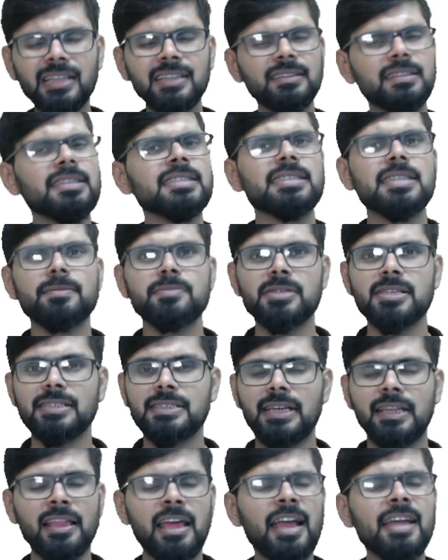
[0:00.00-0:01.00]
these subjects
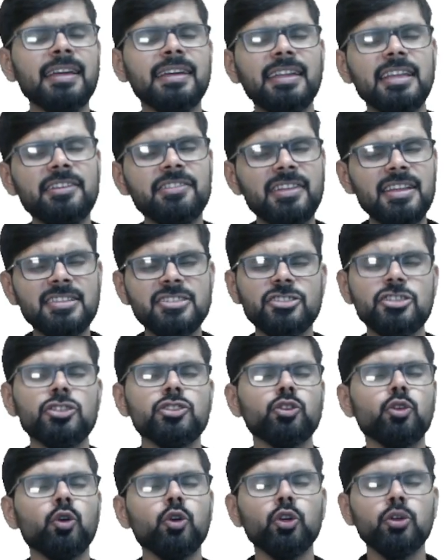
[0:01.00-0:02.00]
are. And the test
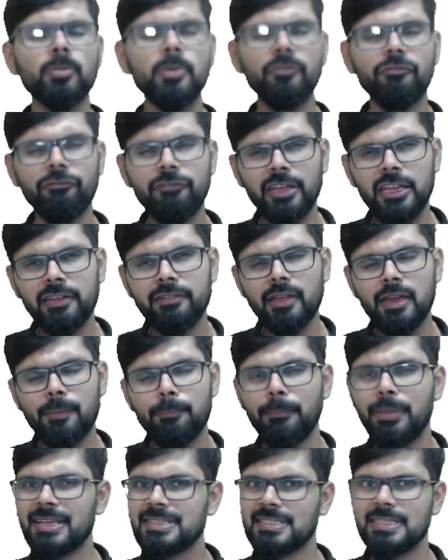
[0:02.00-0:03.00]
is going to be very, very
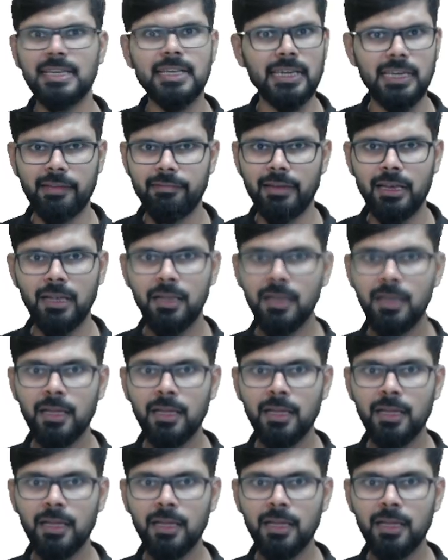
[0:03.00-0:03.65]
basic level.